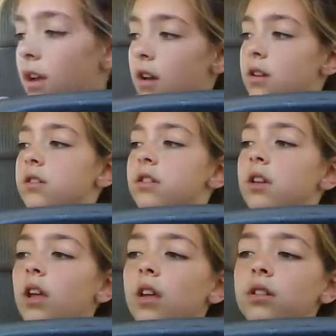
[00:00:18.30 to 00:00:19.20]
I got the
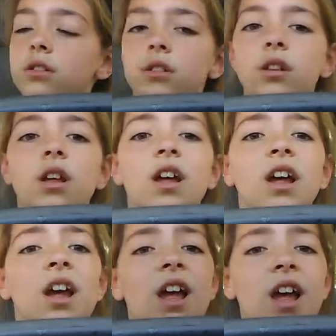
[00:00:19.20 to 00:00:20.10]
cake.
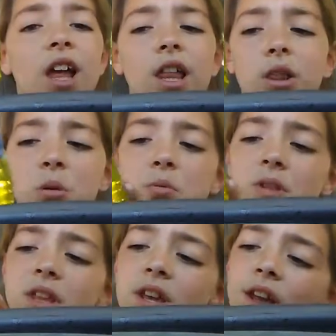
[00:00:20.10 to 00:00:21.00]
And look
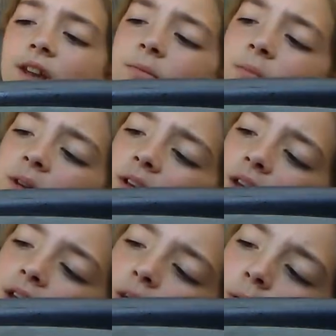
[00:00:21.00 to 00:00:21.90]
what they gave me.
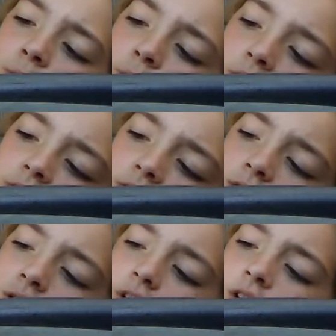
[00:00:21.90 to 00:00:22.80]
A
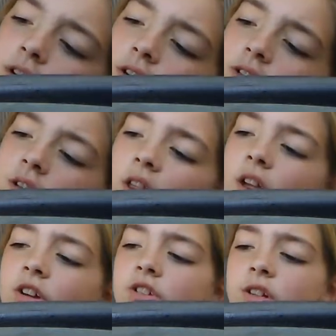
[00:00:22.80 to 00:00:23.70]
melted
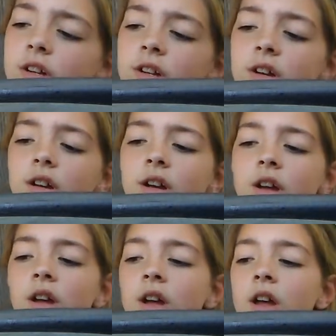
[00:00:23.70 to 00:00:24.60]
slushy.
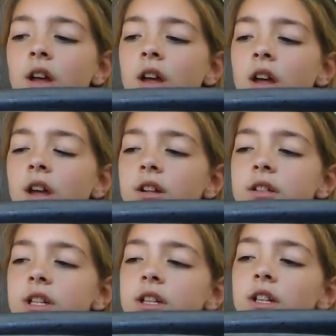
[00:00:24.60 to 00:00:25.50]

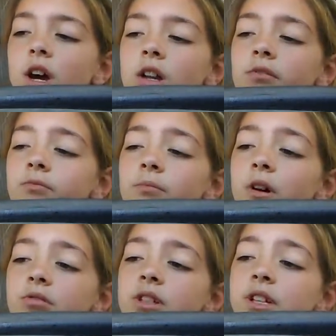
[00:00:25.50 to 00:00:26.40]
It's like not even
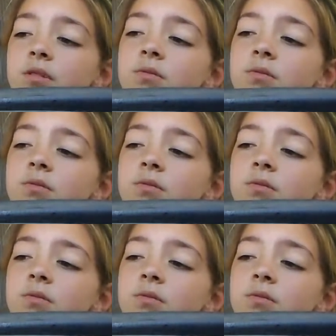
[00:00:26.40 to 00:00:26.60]
melted.